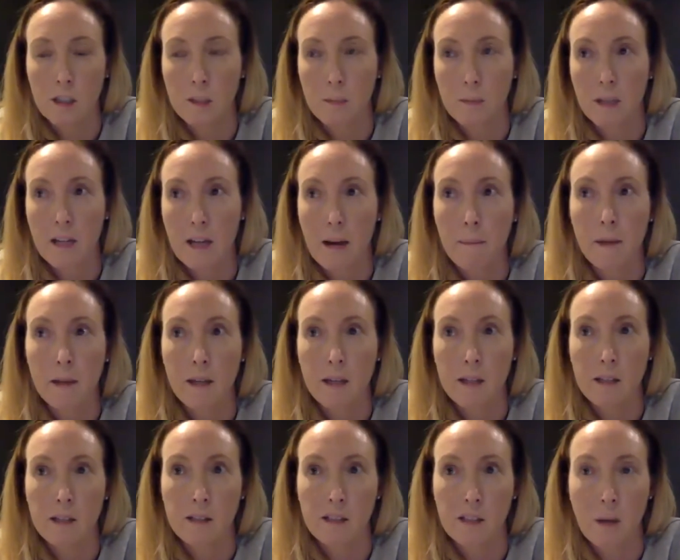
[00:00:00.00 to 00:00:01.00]
be coming
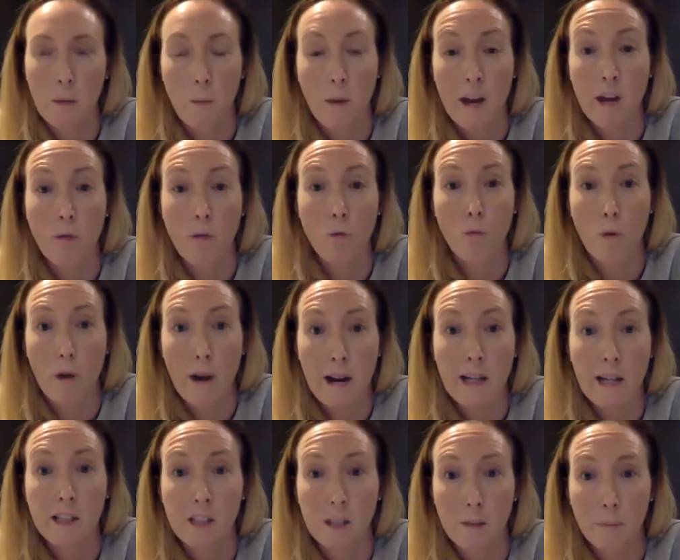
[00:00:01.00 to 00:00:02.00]
in somewhere
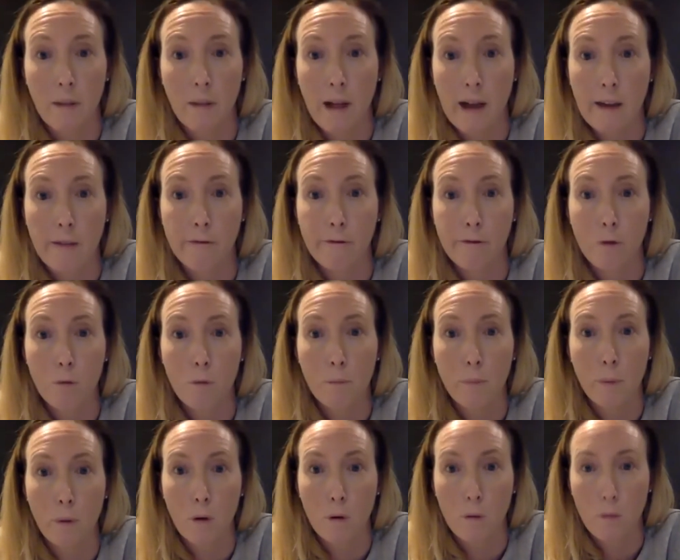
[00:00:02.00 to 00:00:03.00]
ready to play
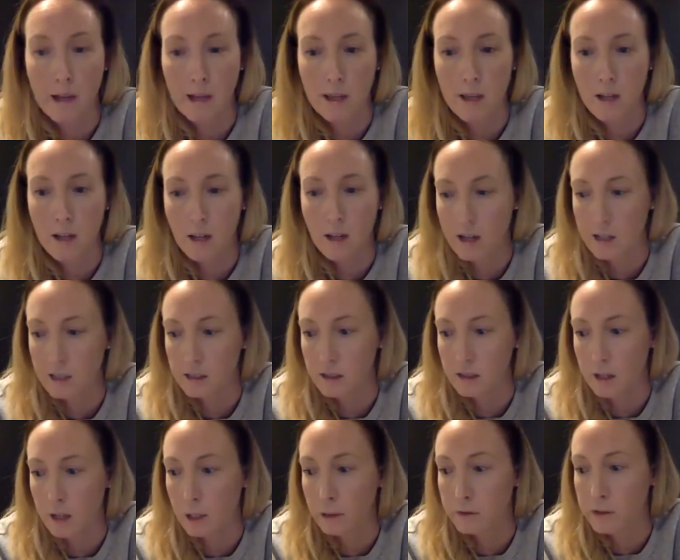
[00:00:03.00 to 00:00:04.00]
football, we're kidding
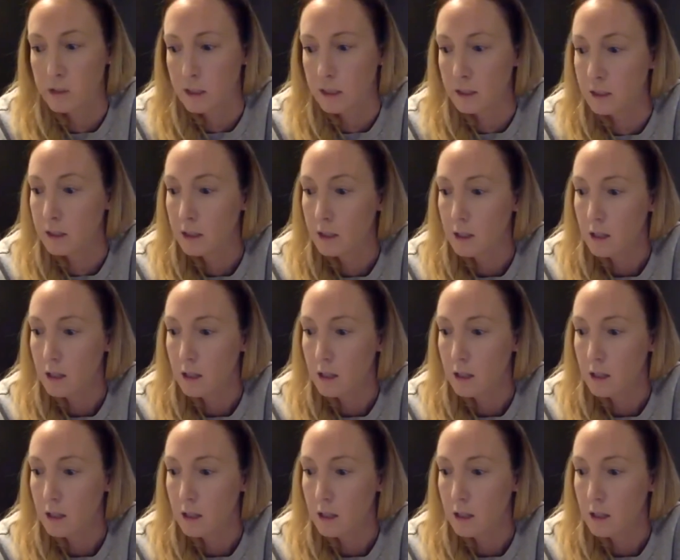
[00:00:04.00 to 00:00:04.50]
ourselves, and